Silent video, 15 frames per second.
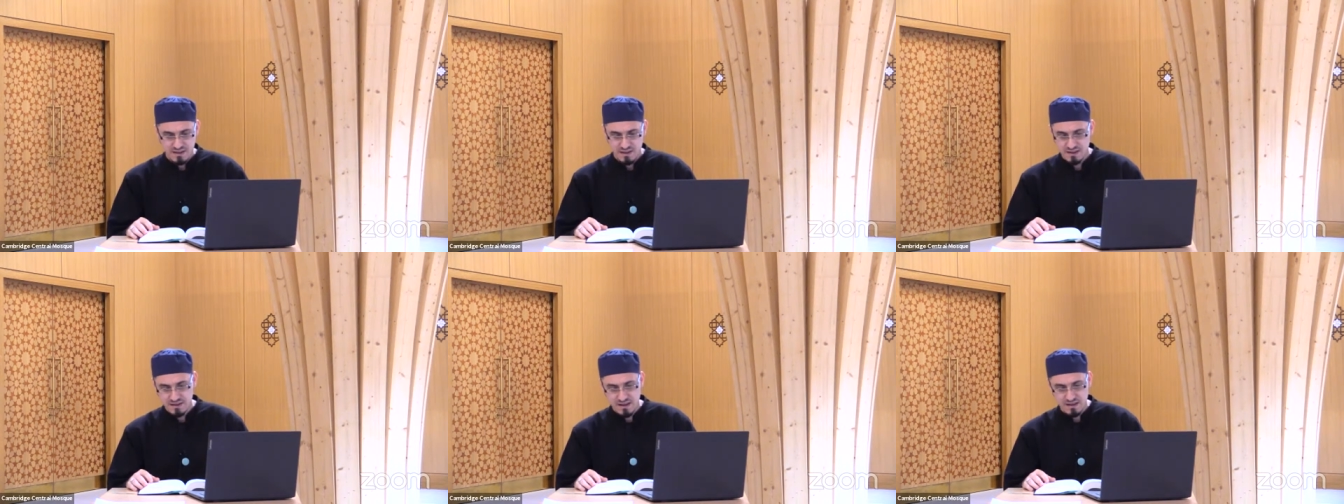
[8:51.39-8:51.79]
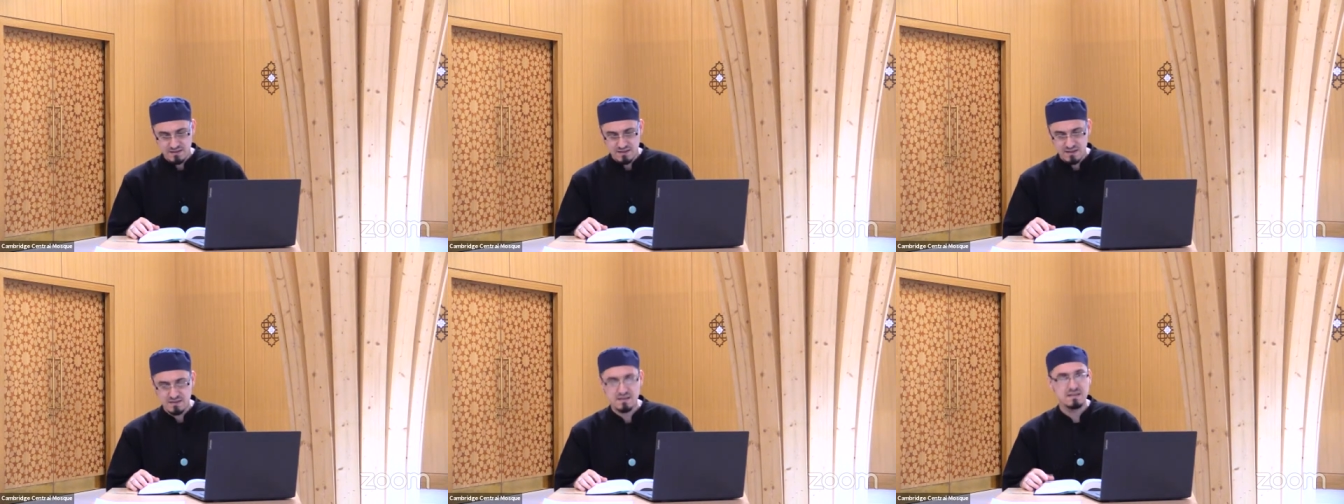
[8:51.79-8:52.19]
It
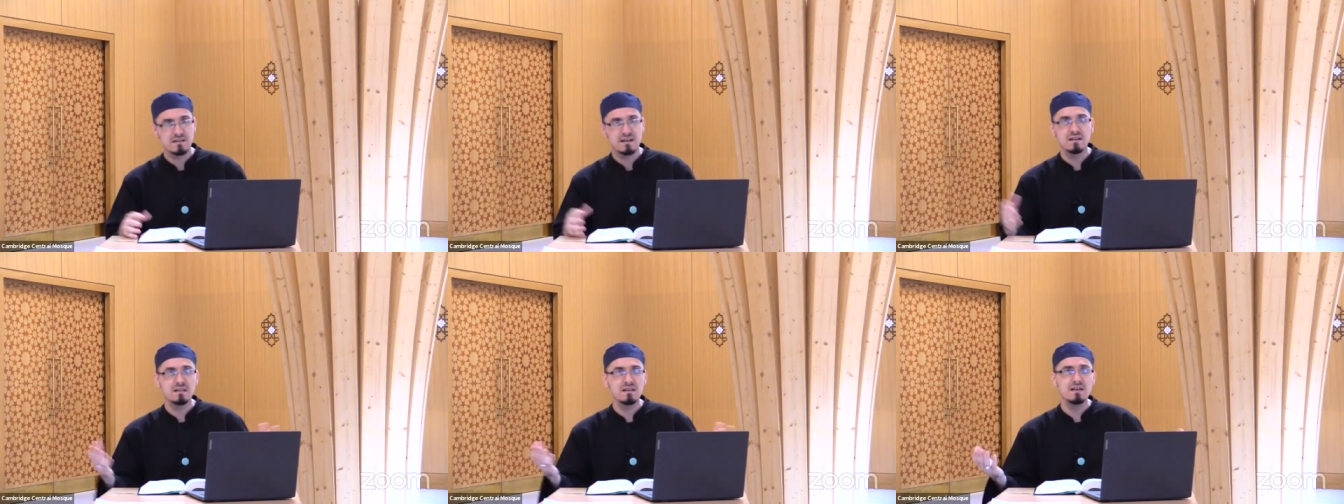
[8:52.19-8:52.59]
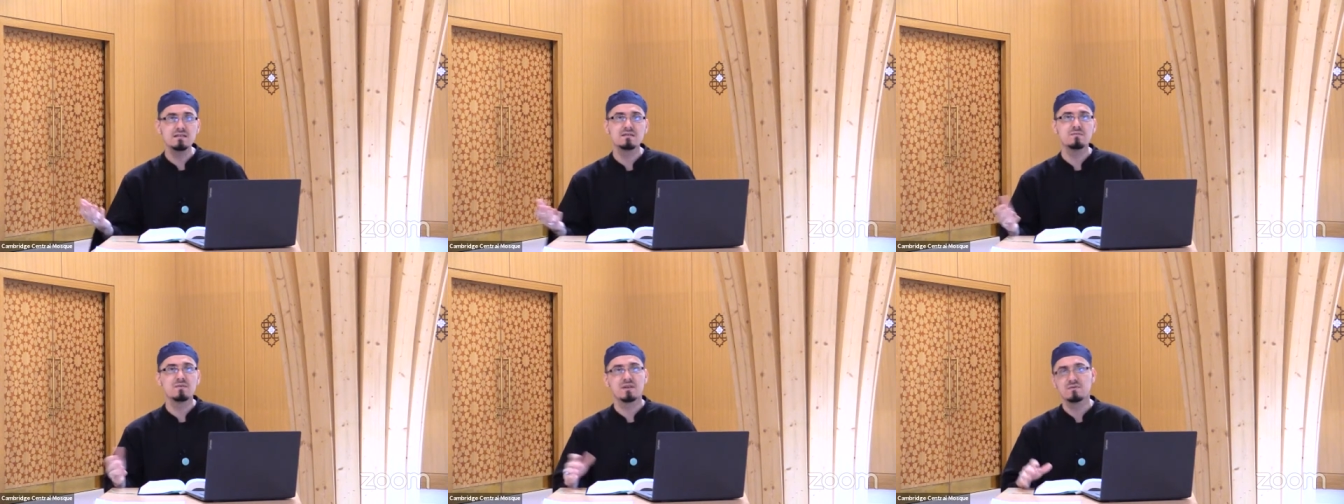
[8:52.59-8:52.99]
tells us that Allah
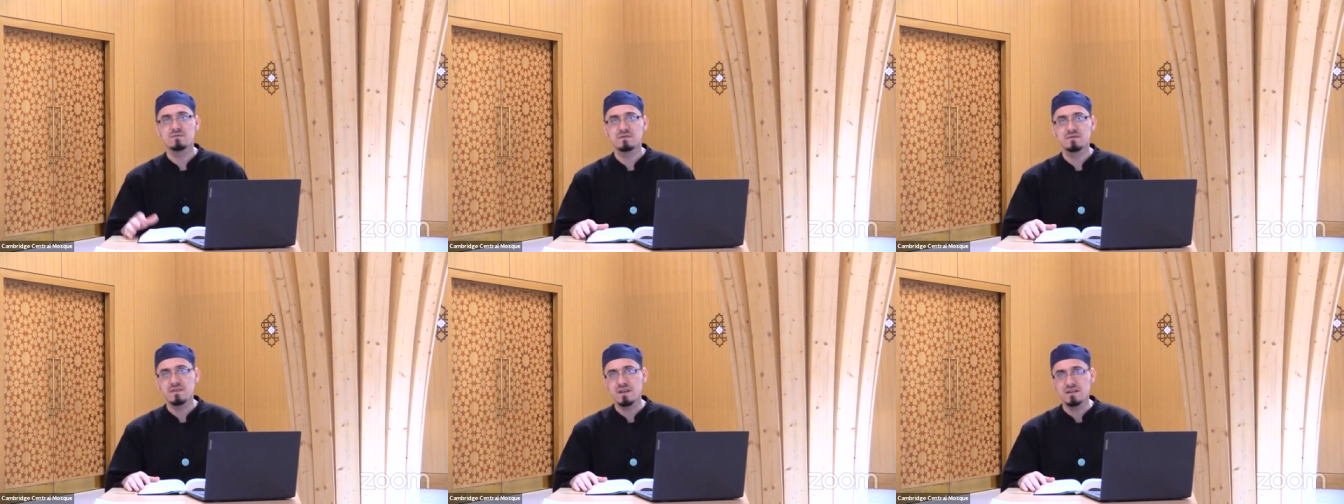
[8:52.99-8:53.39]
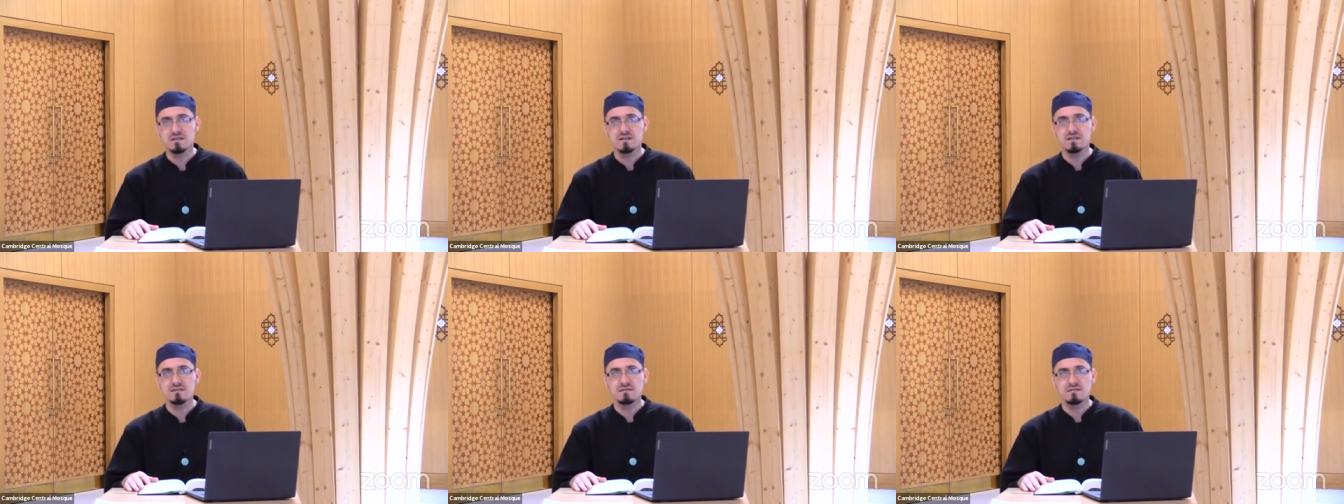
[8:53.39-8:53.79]
is the one who
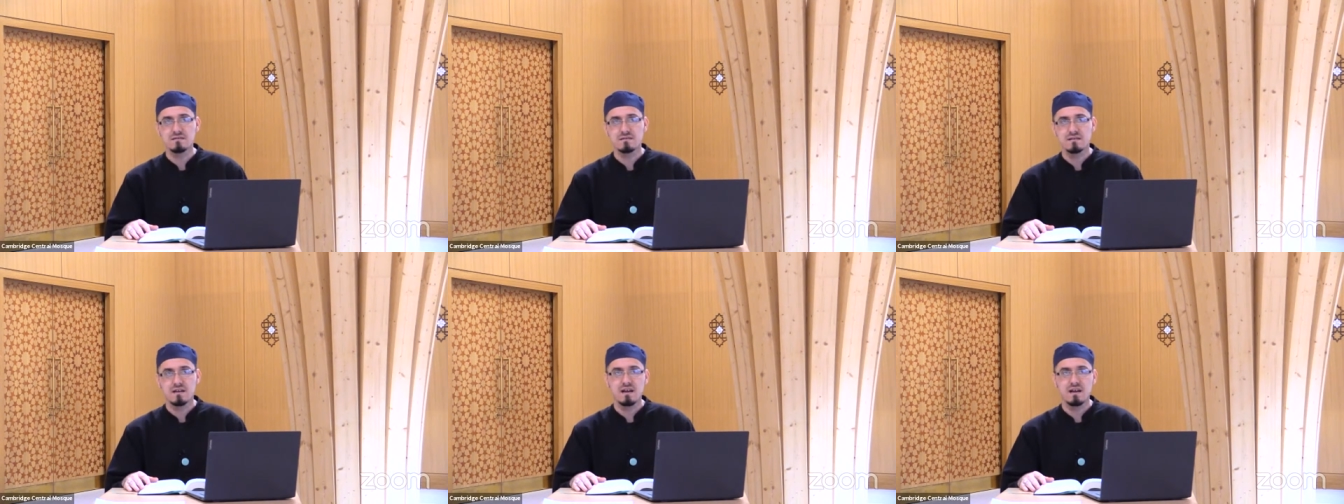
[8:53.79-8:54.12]
created us.